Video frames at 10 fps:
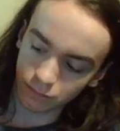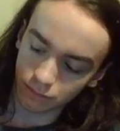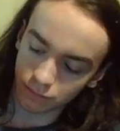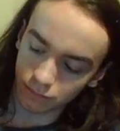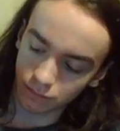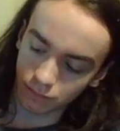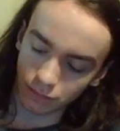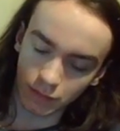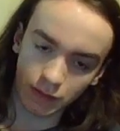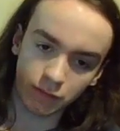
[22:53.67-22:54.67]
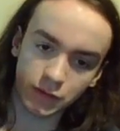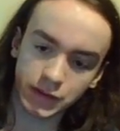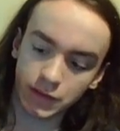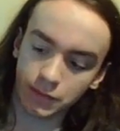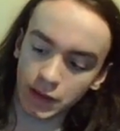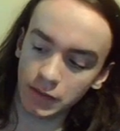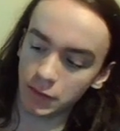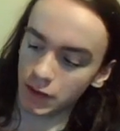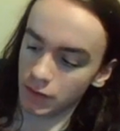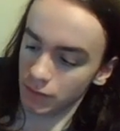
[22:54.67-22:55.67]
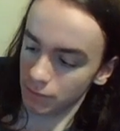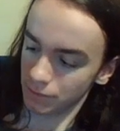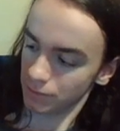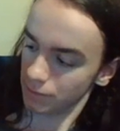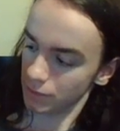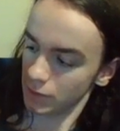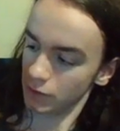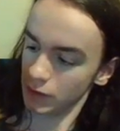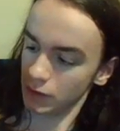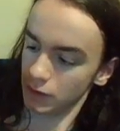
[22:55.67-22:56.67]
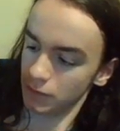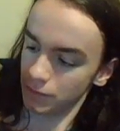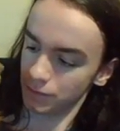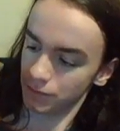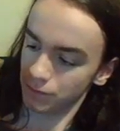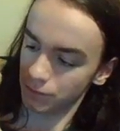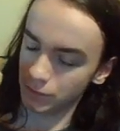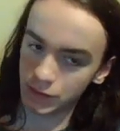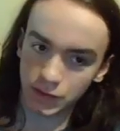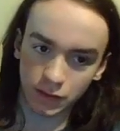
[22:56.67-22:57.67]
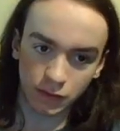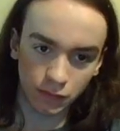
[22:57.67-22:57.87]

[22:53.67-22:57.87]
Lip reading: He wants to bite me. Look at, he's a good boy.